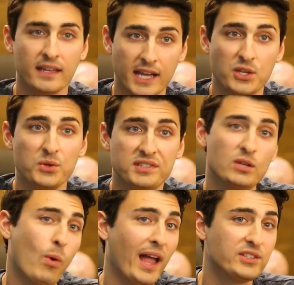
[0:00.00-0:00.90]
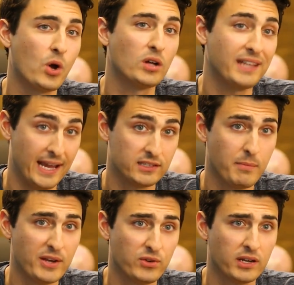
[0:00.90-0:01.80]
Can you see why it's called
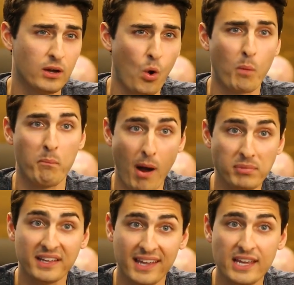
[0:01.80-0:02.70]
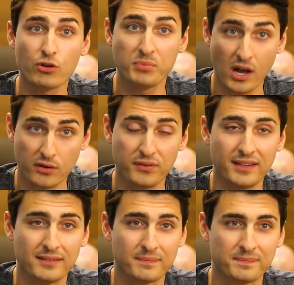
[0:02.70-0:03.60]
asymmetric or public key cryptography?